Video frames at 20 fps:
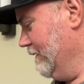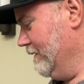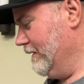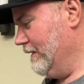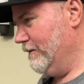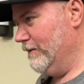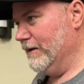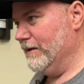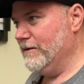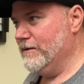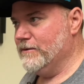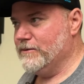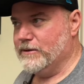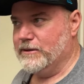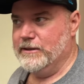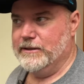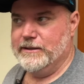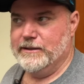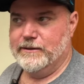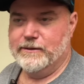anyway, it's a
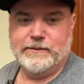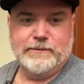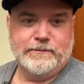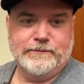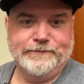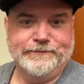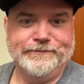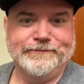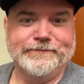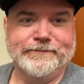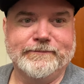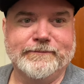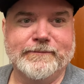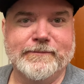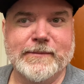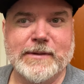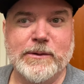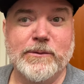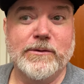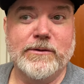good deal.
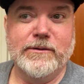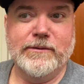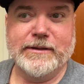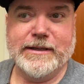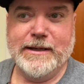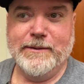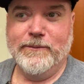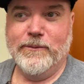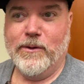We're gonna keep